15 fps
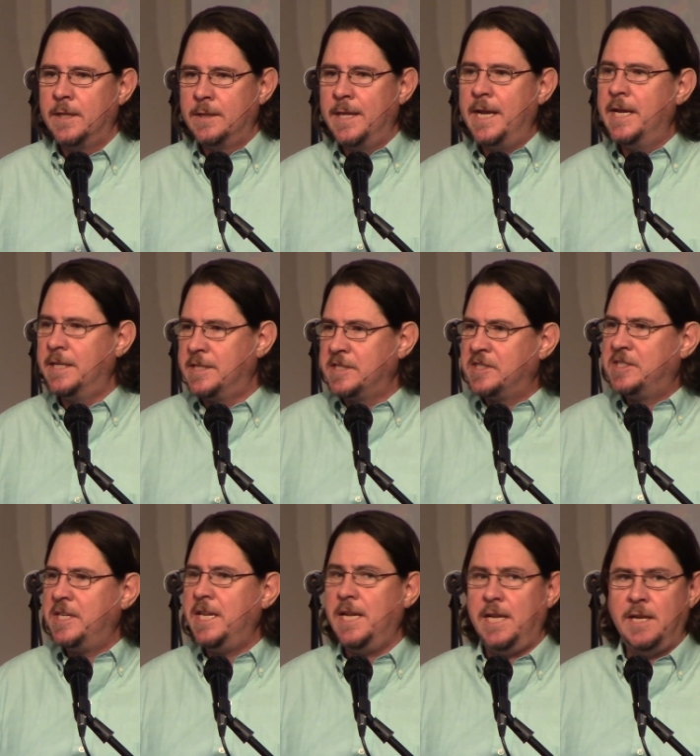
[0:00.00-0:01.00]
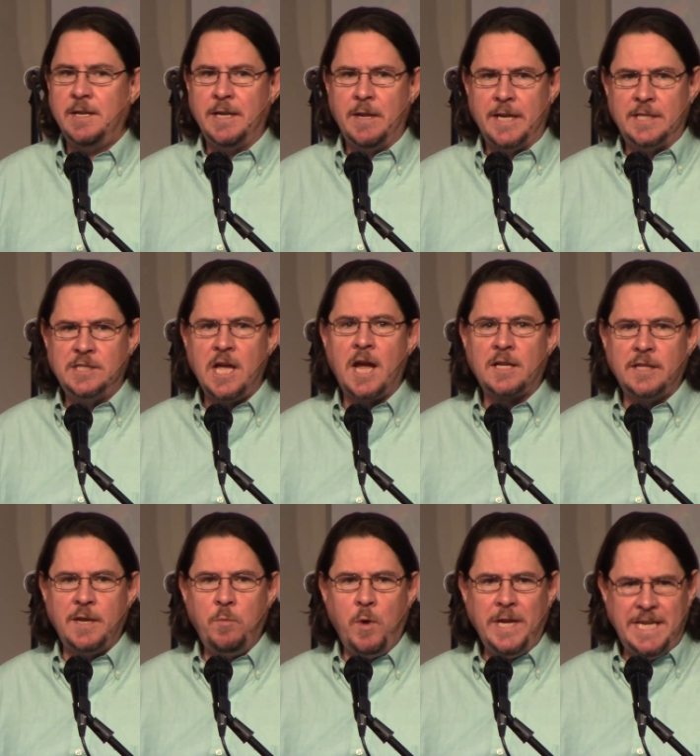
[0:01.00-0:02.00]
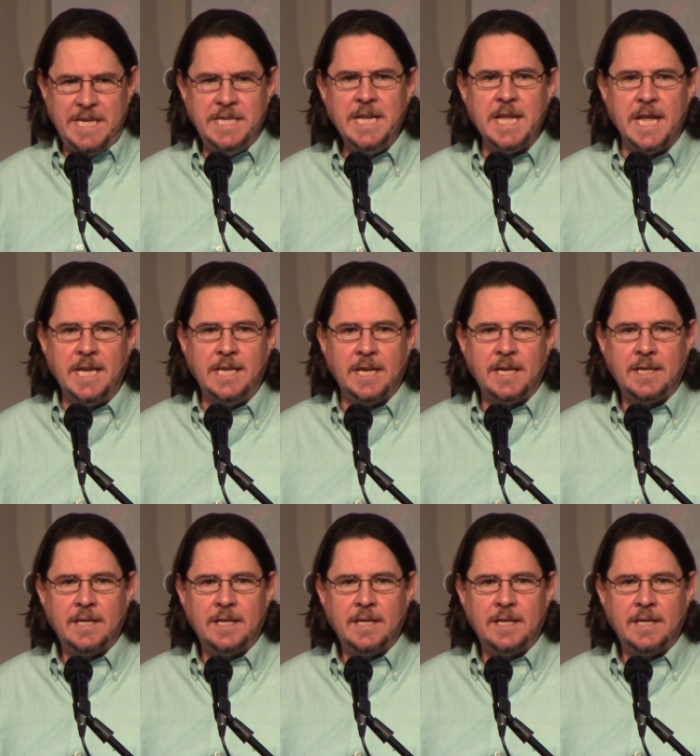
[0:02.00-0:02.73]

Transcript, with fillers: They get to see exactly what he did